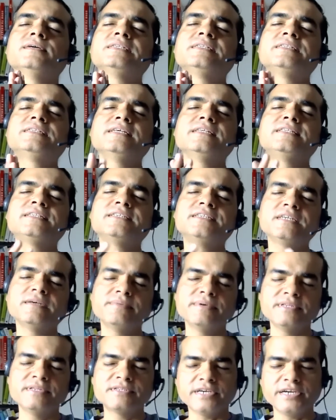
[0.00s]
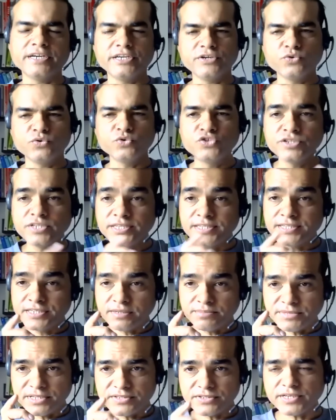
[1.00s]
system inside
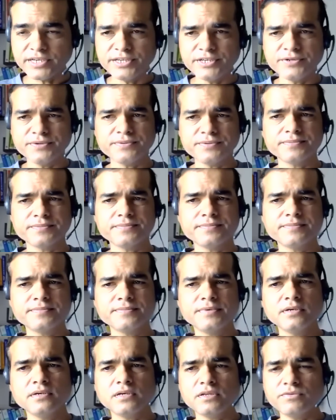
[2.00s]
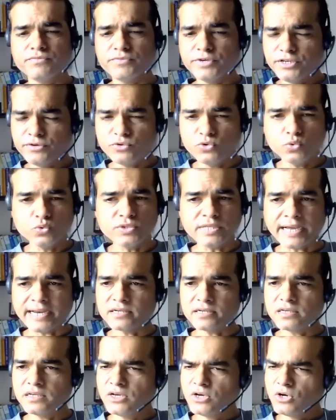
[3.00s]
you. And when you do
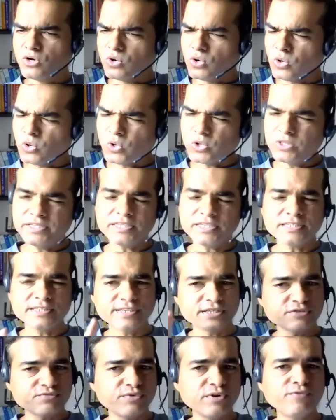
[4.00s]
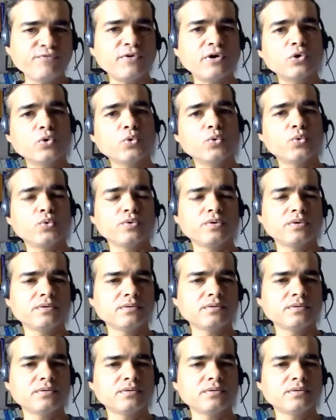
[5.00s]
that, all these things will follow.